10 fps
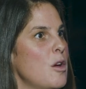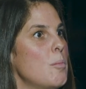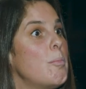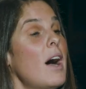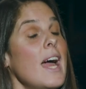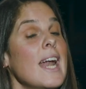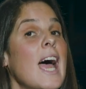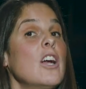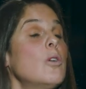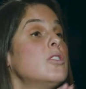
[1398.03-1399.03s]
But
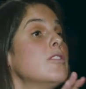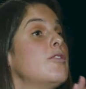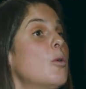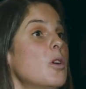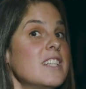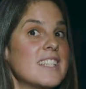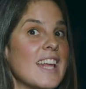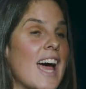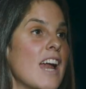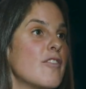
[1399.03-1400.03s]
I don't divorce
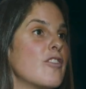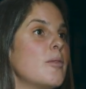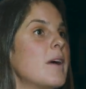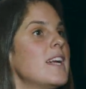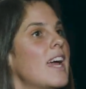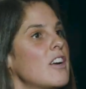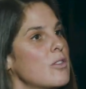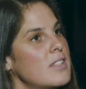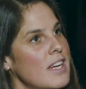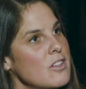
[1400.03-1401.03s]
that from my natural
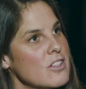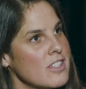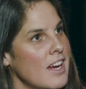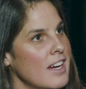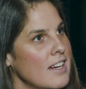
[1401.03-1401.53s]
tender side.